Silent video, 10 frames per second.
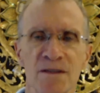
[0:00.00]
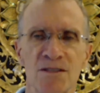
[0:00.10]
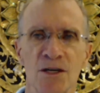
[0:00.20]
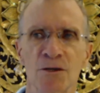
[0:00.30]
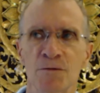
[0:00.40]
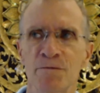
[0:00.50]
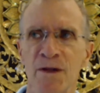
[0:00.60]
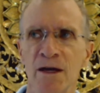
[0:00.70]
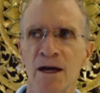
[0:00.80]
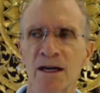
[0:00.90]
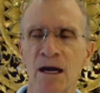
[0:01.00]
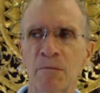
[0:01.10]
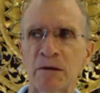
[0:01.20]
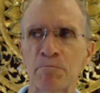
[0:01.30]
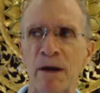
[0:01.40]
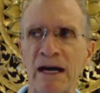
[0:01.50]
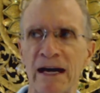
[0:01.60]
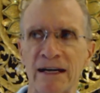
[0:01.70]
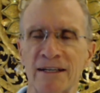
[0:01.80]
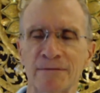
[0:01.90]
So coming
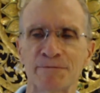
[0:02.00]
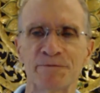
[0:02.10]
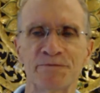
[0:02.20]
back